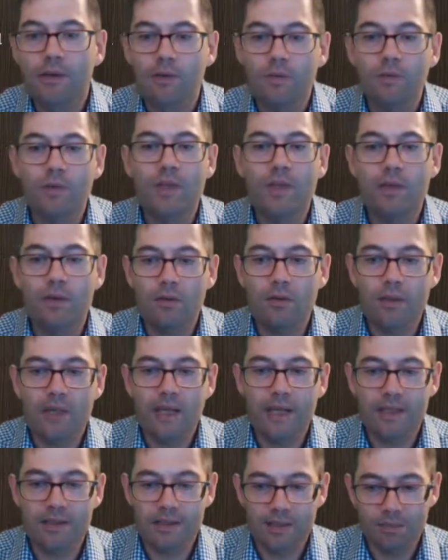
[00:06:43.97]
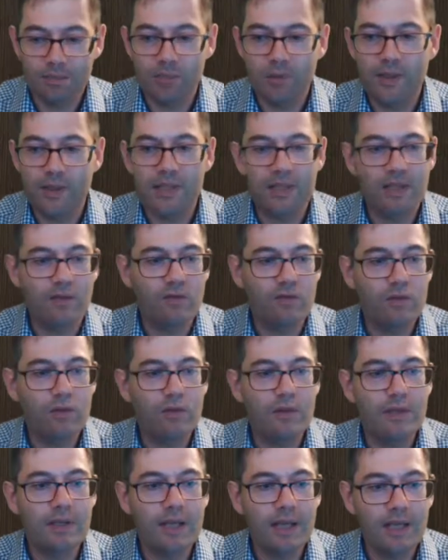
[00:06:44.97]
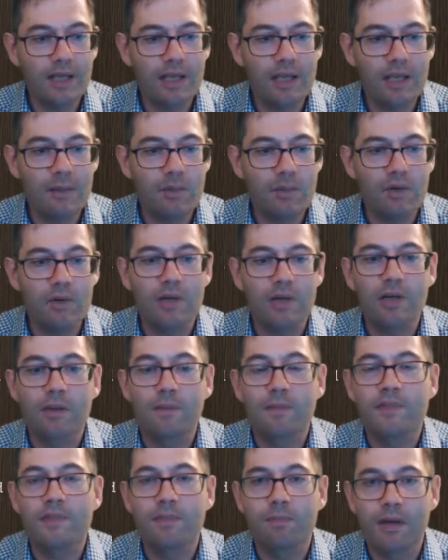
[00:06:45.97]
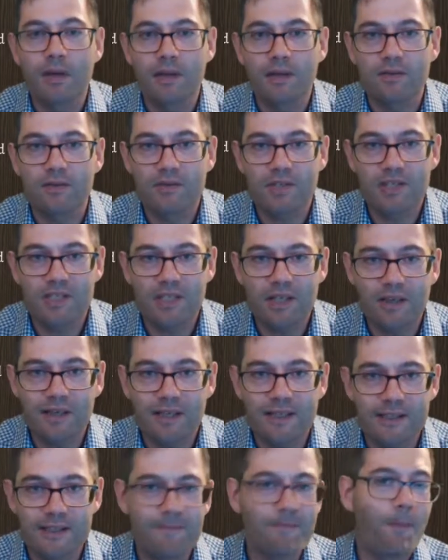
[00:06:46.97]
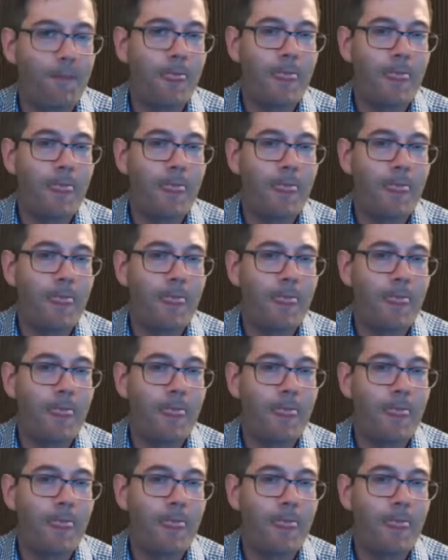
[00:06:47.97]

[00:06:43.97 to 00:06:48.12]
with your legs pointing forward and keep your arms by your sides.